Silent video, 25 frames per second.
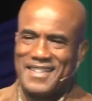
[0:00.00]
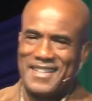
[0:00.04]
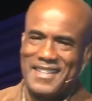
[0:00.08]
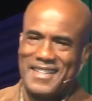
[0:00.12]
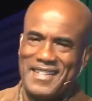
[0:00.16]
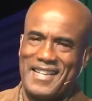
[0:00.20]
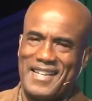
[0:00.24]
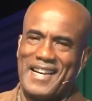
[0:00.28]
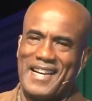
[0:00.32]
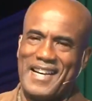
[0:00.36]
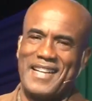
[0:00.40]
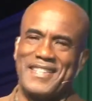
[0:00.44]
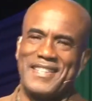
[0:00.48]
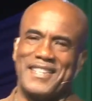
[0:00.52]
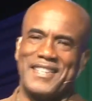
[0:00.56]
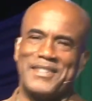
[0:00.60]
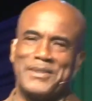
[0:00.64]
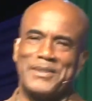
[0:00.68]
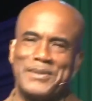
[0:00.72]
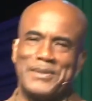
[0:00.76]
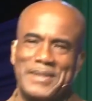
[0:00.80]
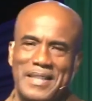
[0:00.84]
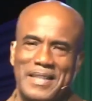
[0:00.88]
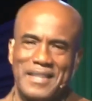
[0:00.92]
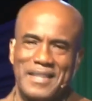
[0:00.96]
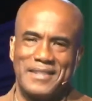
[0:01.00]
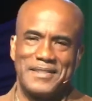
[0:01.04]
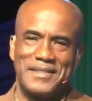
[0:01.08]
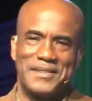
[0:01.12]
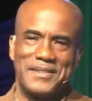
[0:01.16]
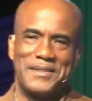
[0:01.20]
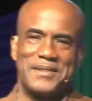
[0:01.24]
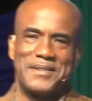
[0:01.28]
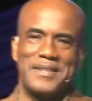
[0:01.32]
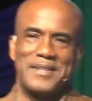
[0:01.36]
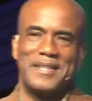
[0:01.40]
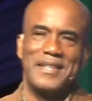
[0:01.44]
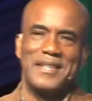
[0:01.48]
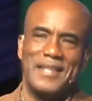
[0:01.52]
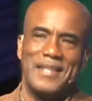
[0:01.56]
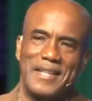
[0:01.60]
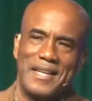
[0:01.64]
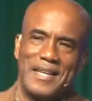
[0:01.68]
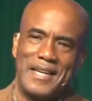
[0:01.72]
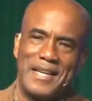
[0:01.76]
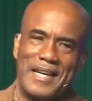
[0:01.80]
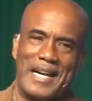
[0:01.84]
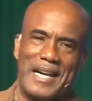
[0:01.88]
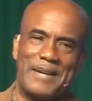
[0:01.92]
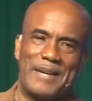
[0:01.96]
Hallelujah.
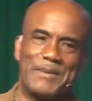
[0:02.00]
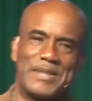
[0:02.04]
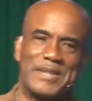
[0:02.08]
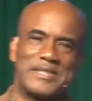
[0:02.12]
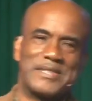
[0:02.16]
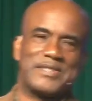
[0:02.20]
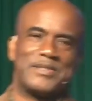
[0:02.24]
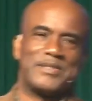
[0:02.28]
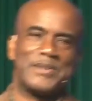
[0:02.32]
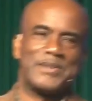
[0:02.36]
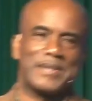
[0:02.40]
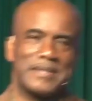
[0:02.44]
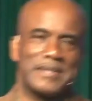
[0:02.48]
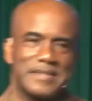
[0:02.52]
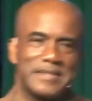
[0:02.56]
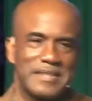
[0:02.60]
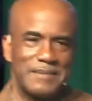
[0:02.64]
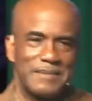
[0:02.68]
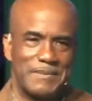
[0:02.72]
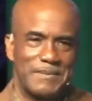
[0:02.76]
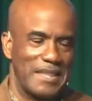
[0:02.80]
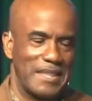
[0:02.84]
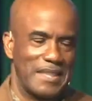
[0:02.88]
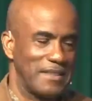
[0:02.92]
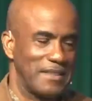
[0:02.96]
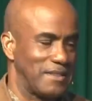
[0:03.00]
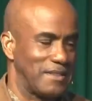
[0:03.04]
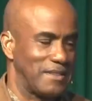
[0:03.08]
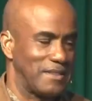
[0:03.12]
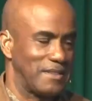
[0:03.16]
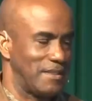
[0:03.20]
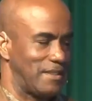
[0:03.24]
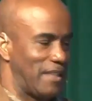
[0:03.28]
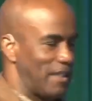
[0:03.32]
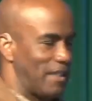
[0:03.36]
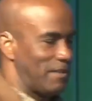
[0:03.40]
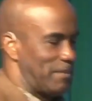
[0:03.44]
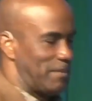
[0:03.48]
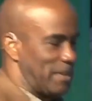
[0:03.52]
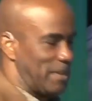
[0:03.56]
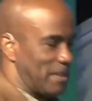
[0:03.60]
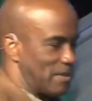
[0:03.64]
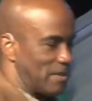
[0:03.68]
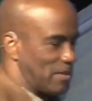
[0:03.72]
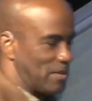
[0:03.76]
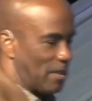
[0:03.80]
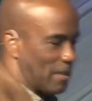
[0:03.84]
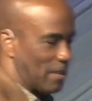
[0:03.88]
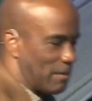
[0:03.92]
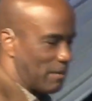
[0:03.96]
I want us to look at something today. We're going to
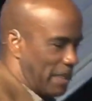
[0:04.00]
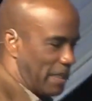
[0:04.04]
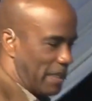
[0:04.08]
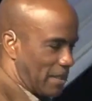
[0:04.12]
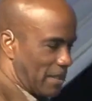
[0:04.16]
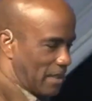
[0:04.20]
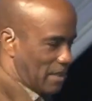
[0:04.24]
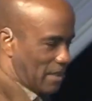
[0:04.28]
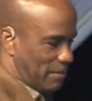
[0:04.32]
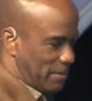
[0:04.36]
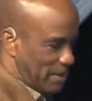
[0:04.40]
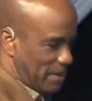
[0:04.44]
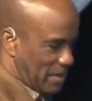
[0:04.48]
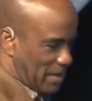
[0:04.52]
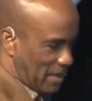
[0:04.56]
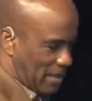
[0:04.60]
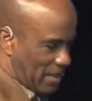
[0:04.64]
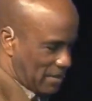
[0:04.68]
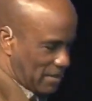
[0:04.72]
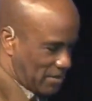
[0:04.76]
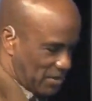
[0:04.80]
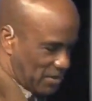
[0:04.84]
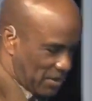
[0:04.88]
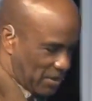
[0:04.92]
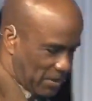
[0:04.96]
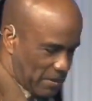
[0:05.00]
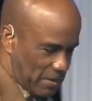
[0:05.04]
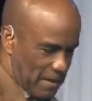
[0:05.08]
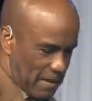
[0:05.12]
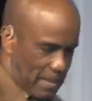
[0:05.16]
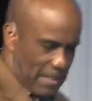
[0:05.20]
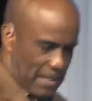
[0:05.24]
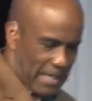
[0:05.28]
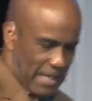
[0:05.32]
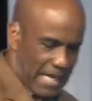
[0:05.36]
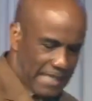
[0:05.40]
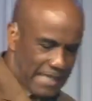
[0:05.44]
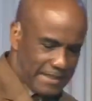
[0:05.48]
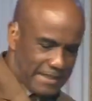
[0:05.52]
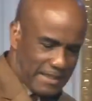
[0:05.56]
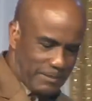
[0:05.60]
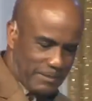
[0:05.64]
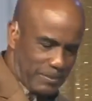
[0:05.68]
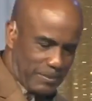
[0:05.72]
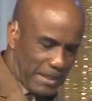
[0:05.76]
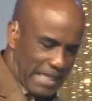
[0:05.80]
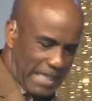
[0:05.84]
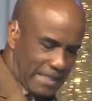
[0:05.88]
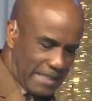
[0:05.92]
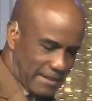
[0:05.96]
talk about a couple of things. You know, I did
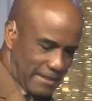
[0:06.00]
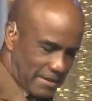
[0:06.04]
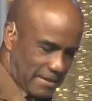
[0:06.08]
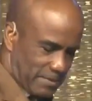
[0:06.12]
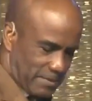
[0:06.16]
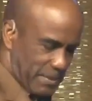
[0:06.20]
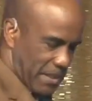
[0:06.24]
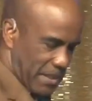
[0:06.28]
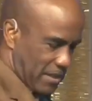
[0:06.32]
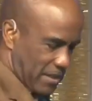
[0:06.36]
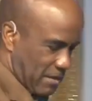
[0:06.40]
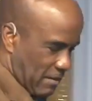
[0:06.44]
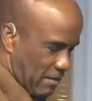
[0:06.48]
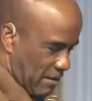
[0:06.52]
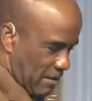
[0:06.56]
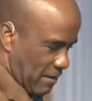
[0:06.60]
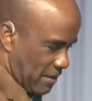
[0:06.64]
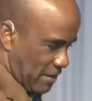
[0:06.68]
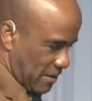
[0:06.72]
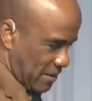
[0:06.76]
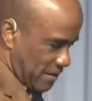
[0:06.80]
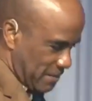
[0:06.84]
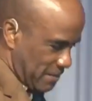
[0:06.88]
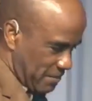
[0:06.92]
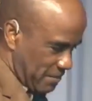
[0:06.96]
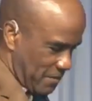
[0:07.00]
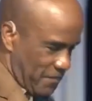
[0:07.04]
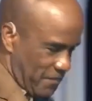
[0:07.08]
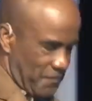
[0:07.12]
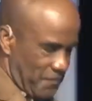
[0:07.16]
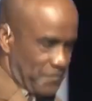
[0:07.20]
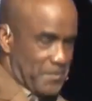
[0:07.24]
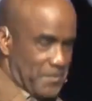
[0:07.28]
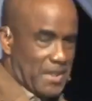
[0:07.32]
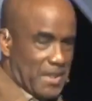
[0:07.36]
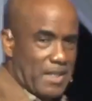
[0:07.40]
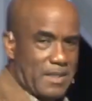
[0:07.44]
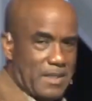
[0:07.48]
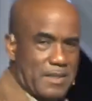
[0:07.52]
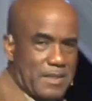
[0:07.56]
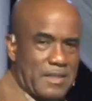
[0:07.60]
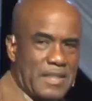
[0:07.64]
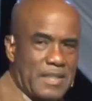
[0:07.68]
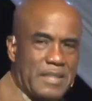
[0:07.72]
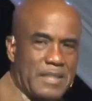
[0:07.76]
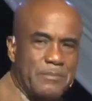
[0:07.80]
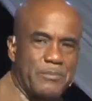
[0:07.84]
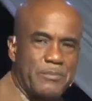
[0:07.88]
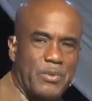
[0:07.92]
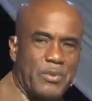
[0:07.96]
plan to speak on the
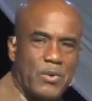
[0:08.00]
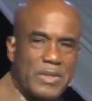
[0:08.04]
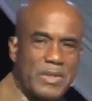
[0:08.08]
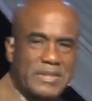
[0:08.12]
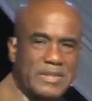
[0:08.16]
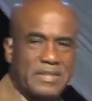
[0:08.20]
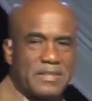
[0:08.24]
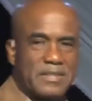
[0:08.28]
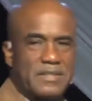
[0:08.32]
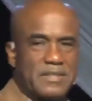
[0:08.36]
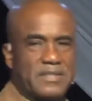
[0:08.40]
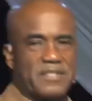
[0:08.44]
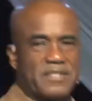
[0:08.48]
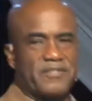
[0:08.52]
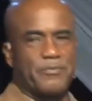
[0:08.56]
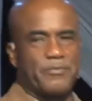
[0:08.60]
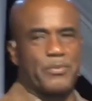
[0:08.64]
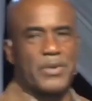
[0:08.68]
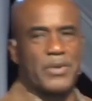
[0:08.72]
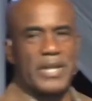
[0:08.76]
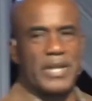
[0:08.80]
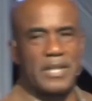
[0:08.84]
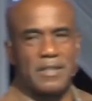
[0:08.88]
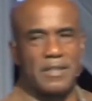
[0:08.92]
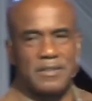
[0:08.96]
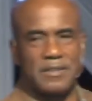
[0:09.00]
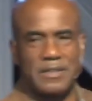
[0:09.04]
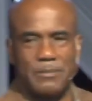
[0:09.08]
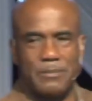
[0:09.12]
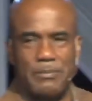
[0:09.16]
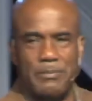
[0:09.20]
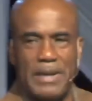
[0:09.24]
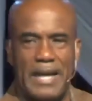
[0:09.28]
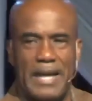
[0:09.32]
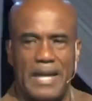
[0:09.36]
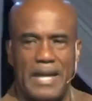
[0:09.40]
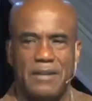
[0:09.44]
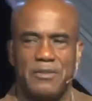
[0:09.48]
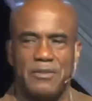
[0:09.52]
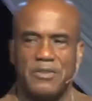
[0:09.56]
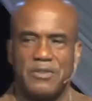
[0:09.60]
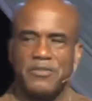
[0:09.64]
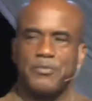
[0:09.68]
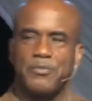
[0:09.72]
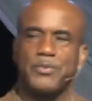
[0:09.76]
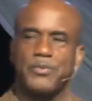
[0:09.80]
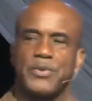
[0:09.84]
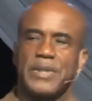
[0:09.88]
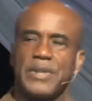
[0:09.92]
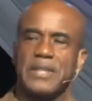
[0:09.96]
importance of prayer, the power
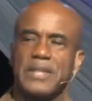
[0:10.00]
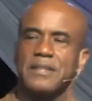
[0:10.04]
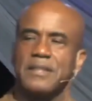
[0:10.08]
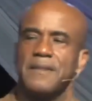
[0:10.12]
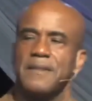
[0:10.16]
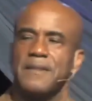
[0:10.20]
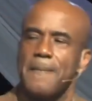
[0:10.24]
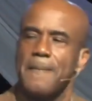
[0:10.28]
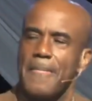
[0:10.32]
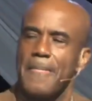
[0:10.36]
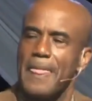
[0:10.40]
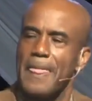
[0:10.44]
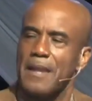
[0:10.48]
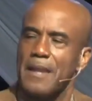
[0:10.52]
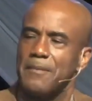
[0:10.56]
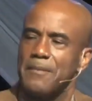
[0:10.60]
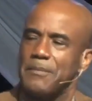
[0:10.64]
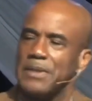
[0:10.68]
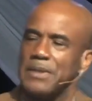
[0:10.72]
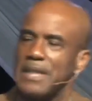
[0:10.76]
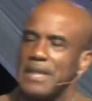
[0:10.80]
of prayer. But